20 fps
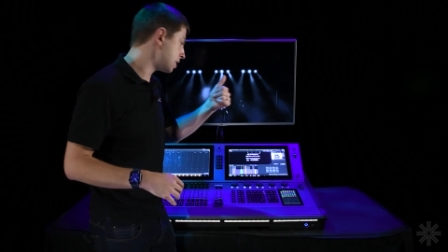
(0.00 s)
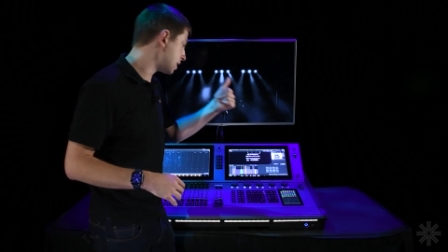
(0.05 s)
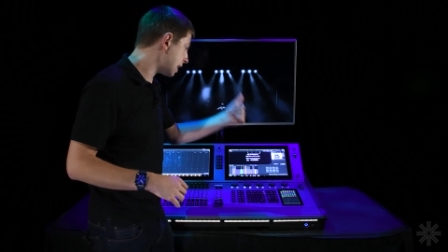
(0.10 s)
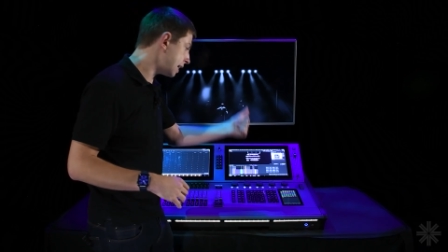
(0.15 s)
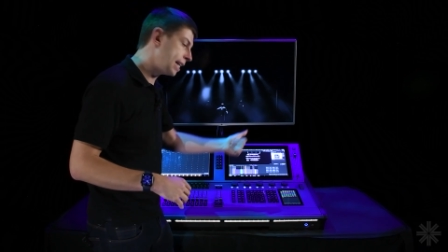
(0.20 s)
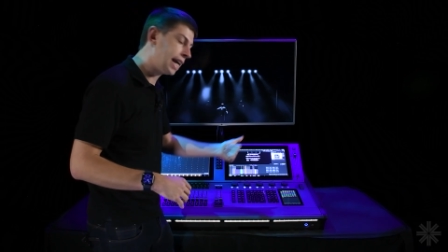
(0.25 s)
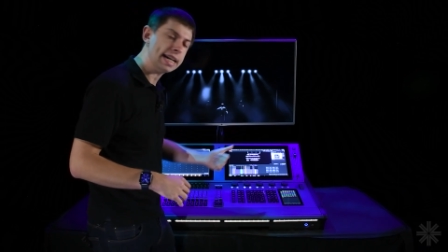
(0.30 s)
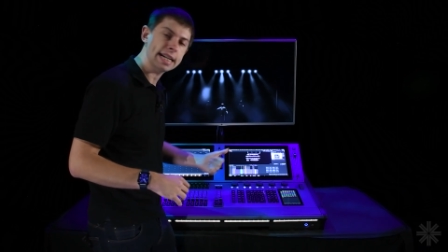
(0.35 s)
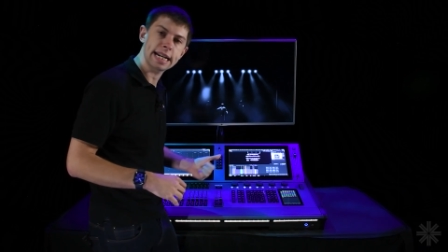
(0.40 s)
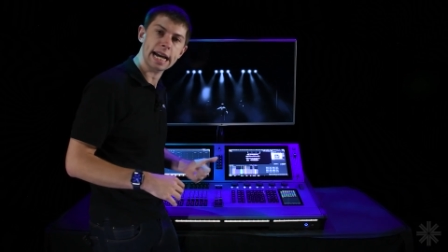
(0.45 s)
a
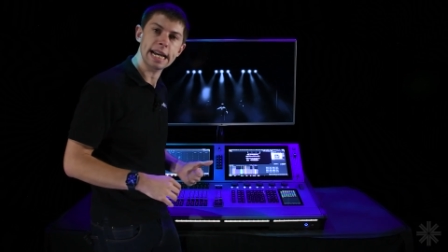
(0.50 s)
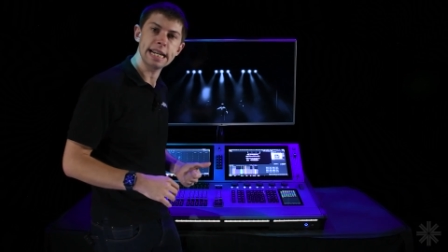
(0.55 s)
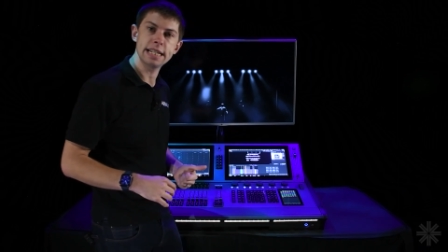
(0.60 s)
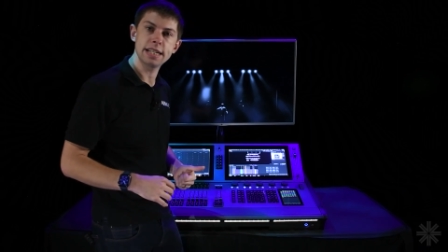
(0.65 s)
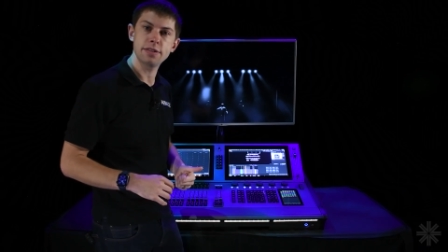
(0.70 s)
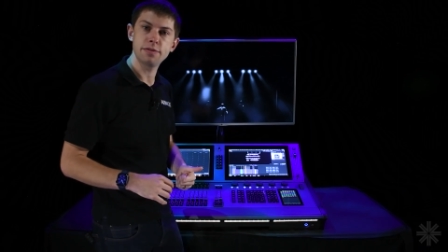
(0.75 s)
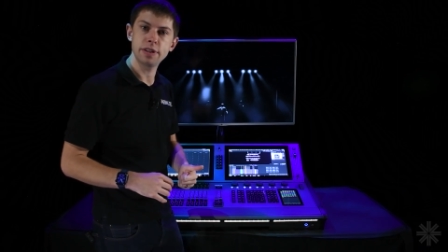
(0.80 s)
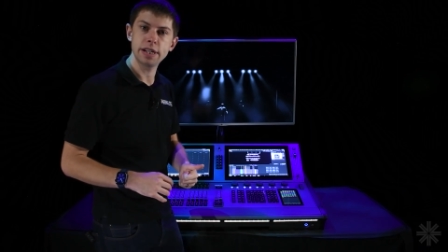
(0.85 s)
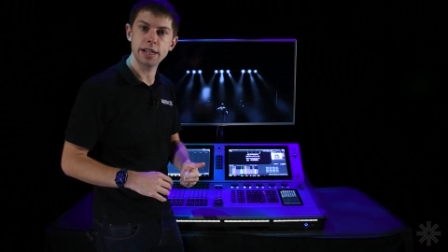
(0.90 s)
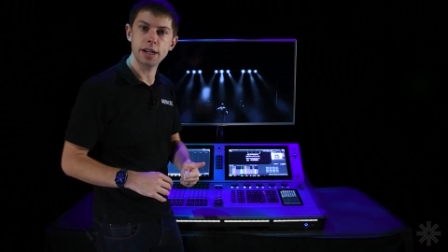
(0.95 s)

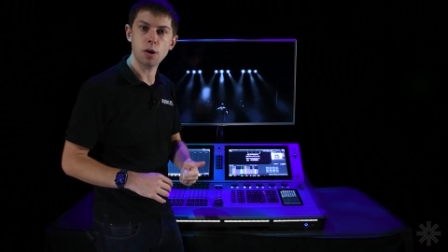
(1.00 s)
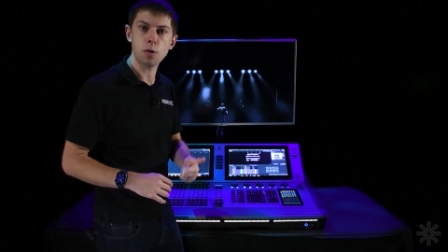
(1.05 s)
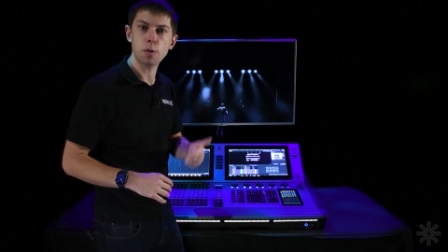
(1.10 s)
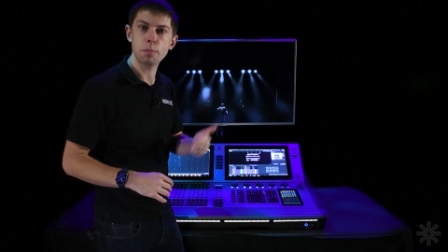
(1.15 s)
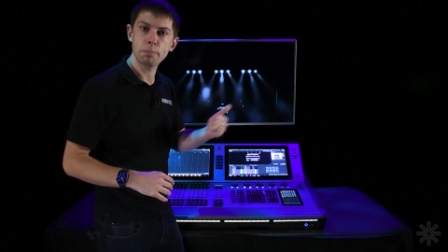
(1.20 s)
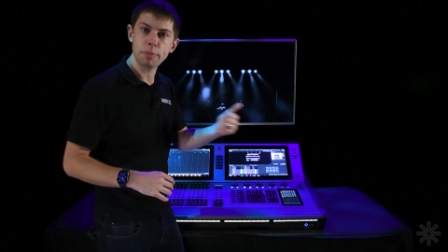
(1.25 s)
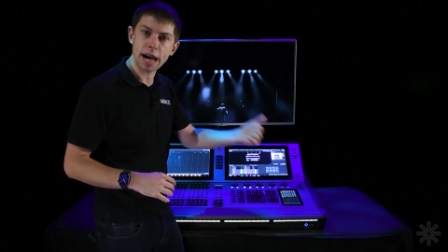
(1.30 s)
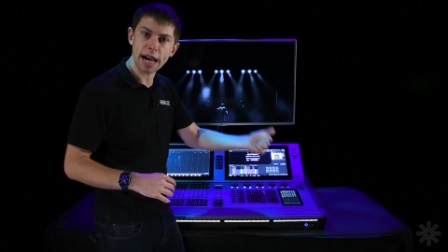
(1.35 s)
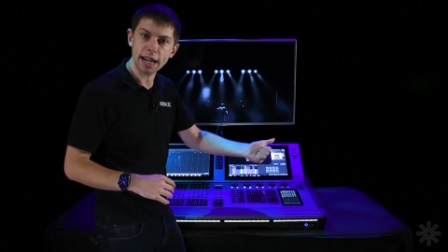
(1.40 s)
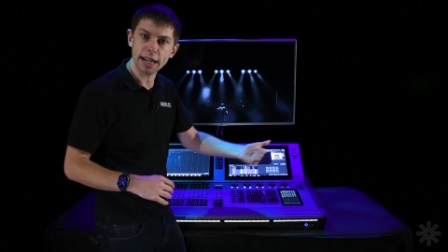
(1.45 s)
dedicated video on
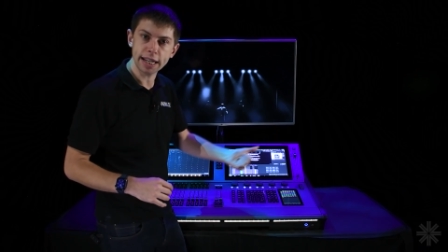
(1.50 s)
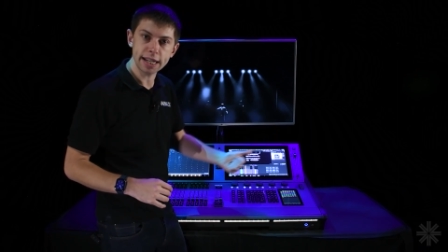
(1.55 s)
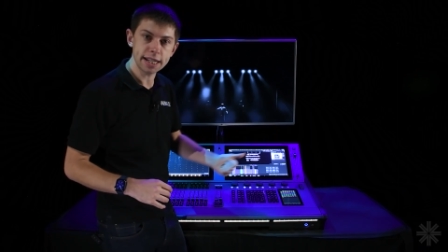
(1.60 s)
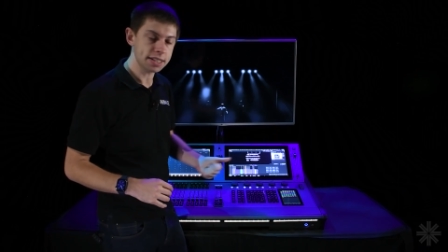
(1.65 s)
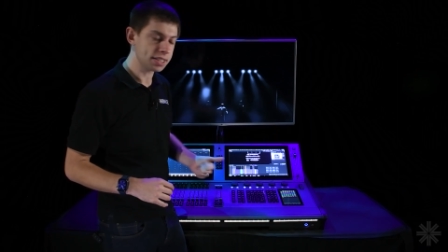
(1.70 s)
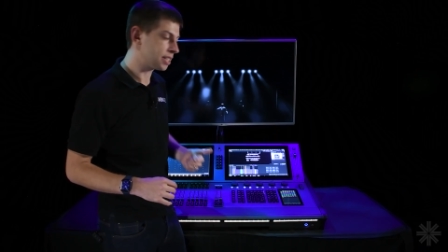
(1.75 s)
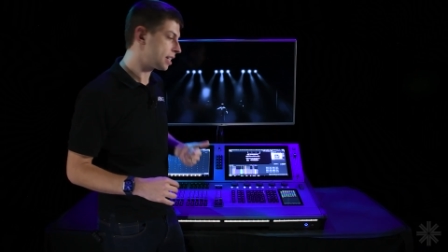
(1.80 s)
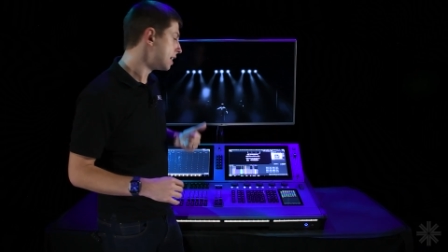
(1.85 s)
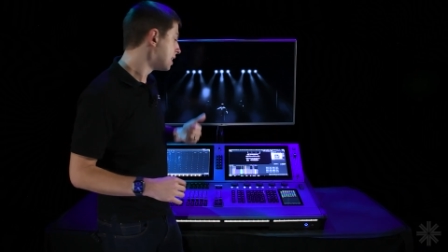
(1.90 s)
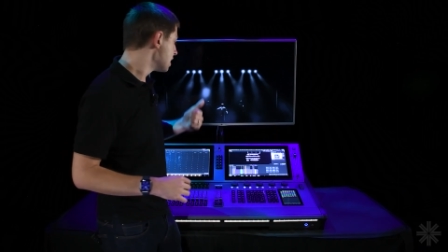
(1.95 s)
palettes,